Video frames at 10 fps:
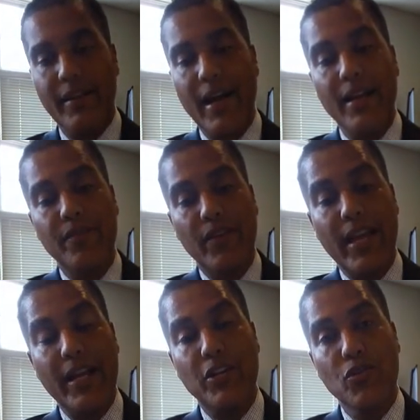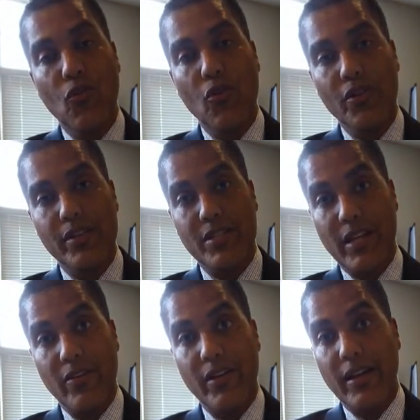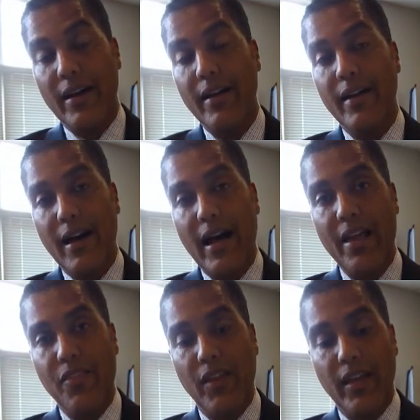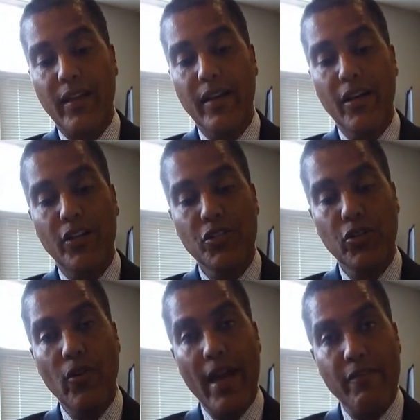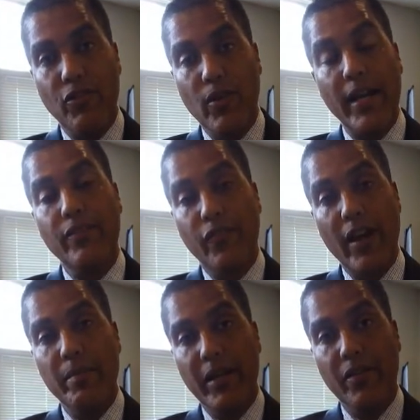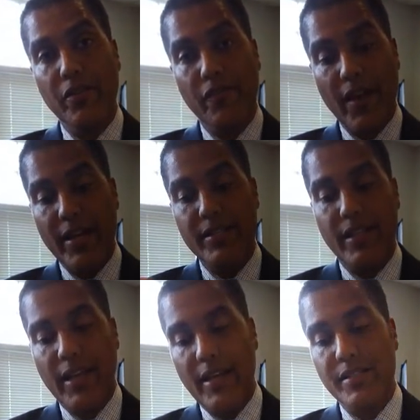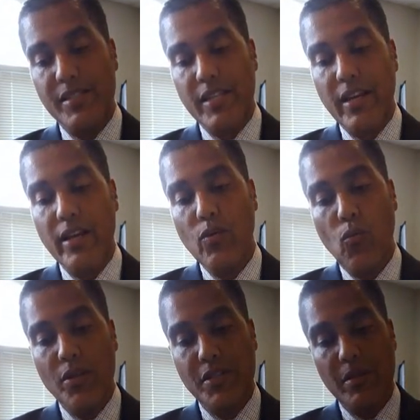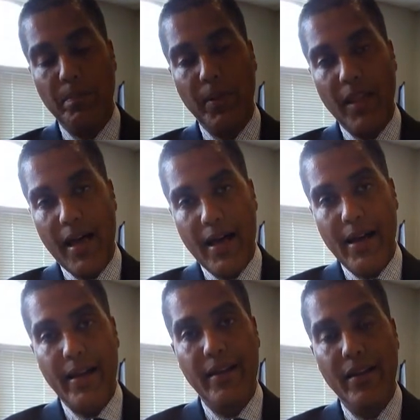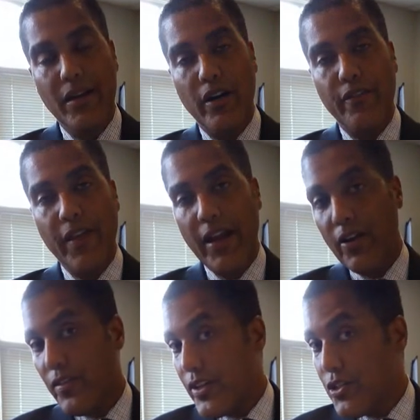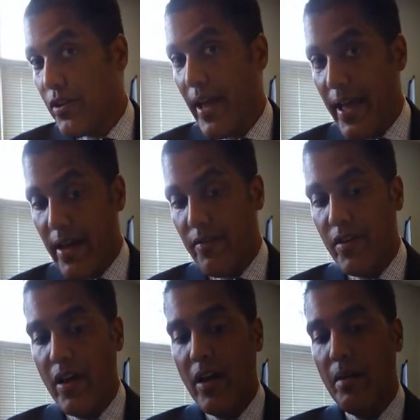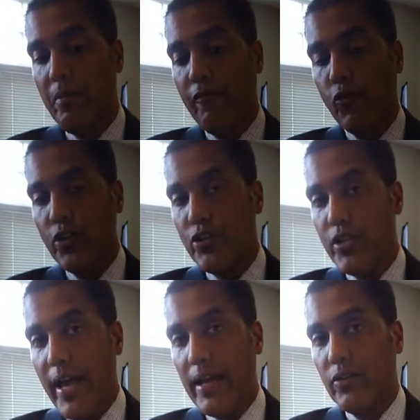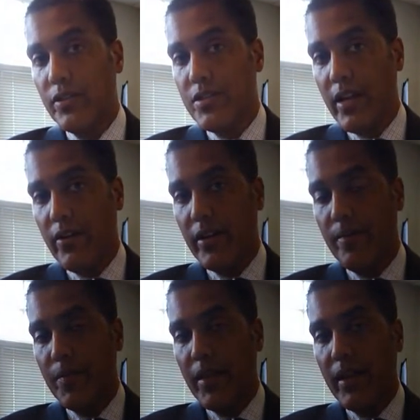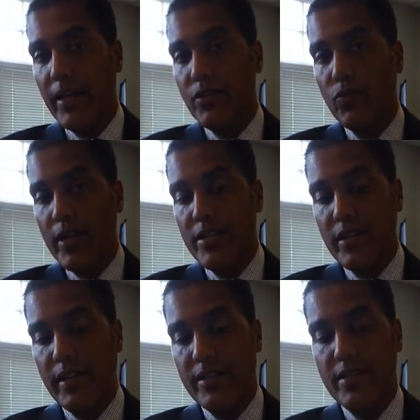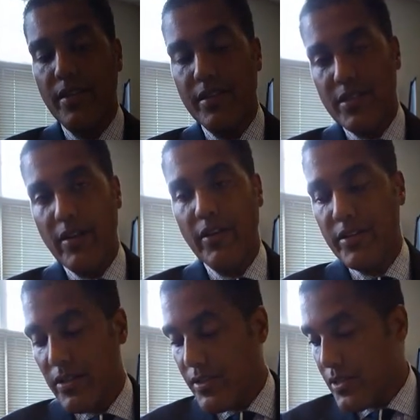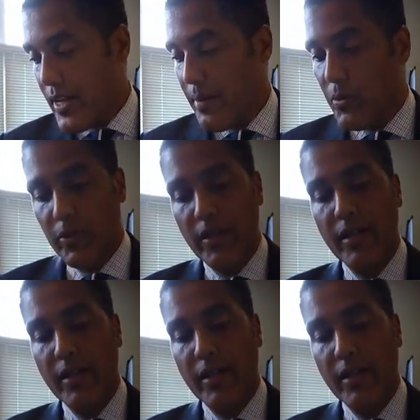kind of ignore this area, I think, until you have great framing of the face and see what supply of hair that you have before you tackle this area. And the reason is this area is unstable.